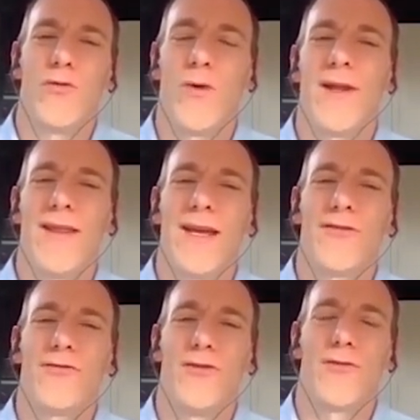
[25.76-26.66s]
when
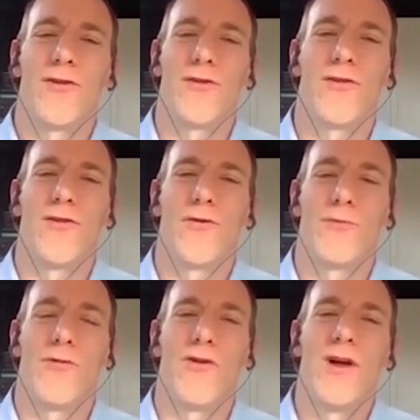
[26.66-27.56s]
things do return to
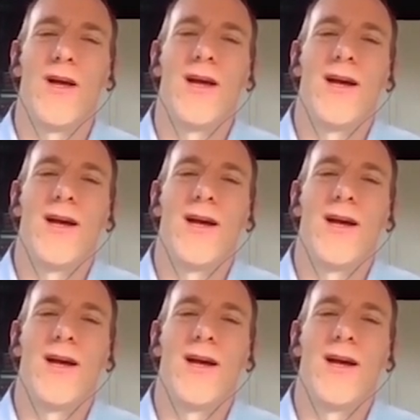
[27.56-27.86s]
normal.